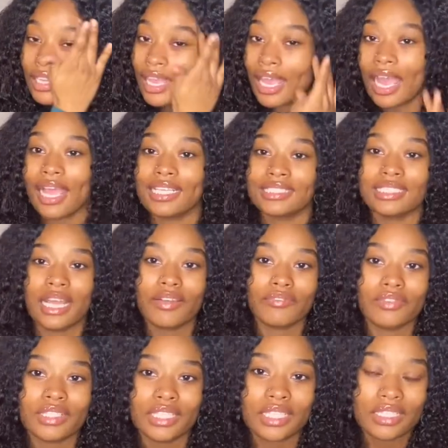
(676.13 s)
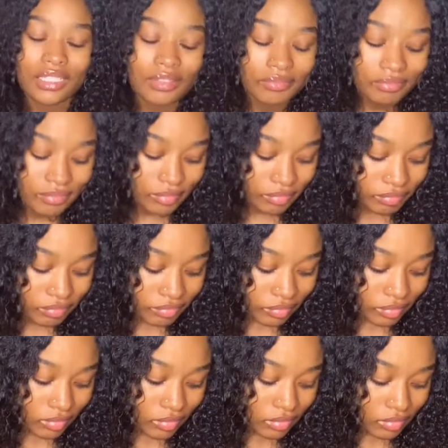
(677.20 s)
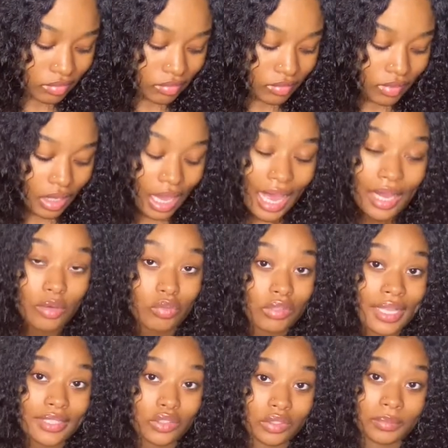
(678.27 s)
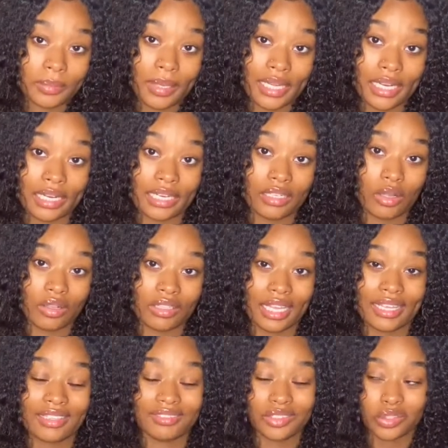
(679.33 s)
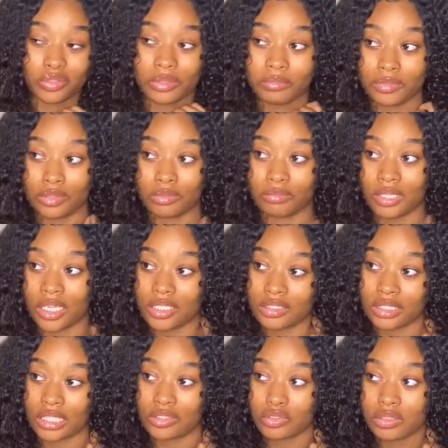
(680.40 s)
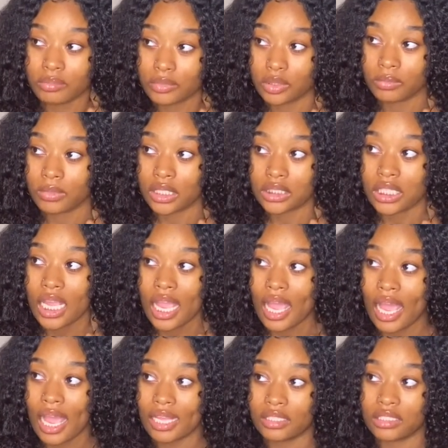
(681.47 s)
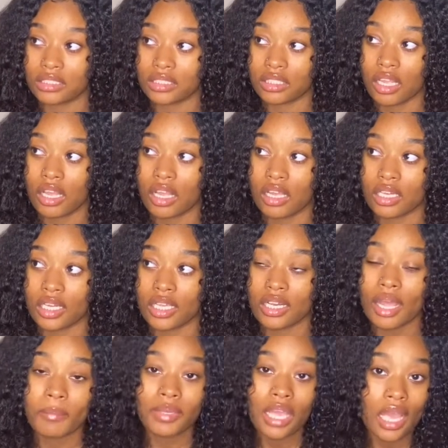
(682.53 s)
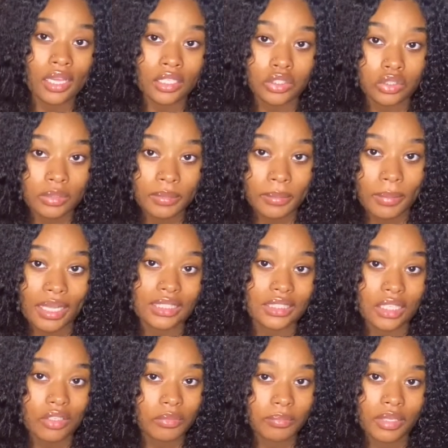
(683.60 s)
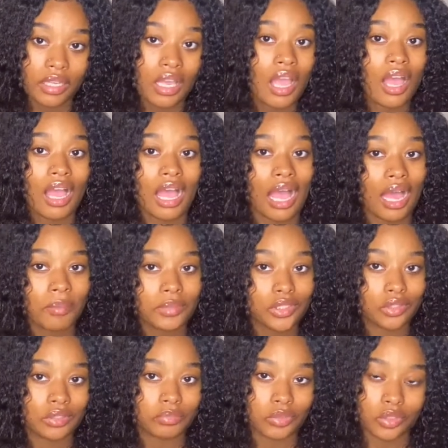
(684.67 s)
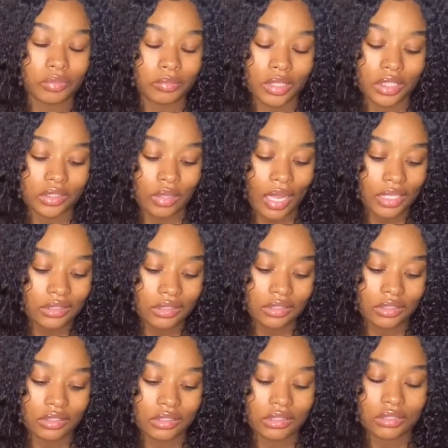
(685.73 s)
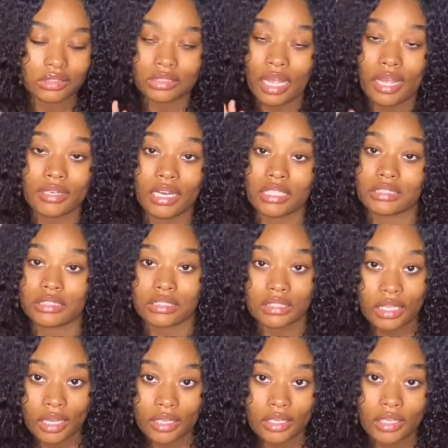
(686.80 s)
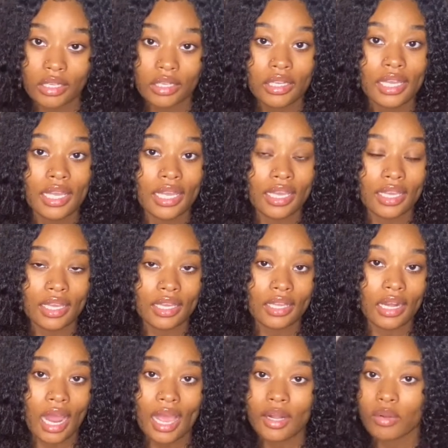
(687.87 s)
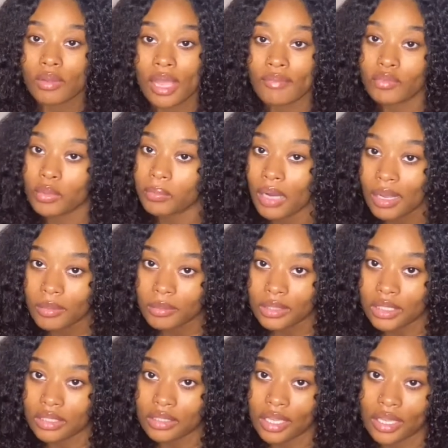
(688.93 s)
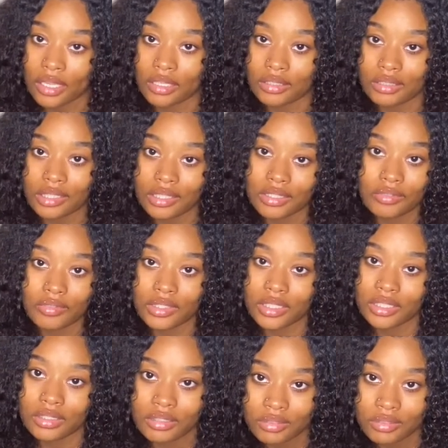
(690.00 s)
It's not really, I don't like trimming my hair. And they trim too much. They trim too much at the salon. And I mean, I could trim it myself, but I'm a trim too much, so I just decide not to cut it. And I don't have no problem with it. Like, it didn't really,